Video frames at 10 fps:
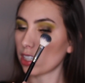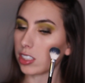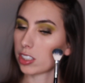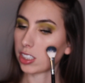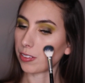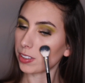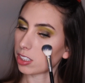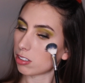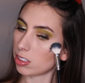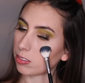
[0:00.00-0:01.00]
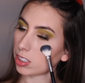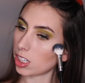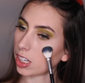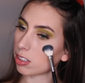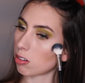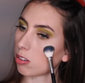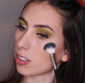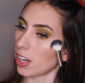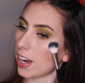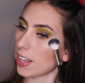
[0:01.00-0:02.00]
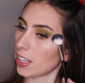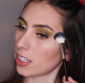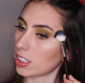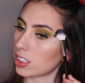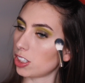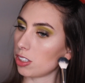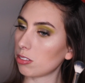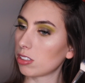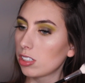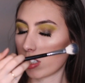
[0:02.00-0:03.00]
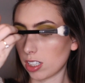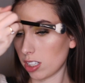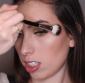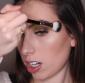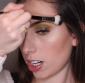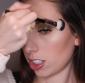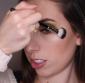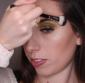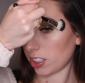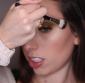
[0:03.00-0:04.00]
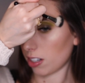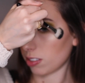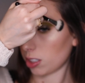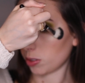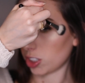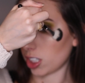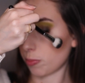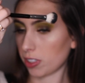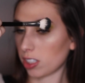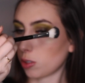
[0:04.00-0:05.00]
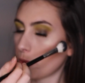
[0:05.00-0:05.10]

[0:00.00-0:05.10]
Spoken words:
And you could definitely go in with a gold highlighter too. I just figured I would switch it up a little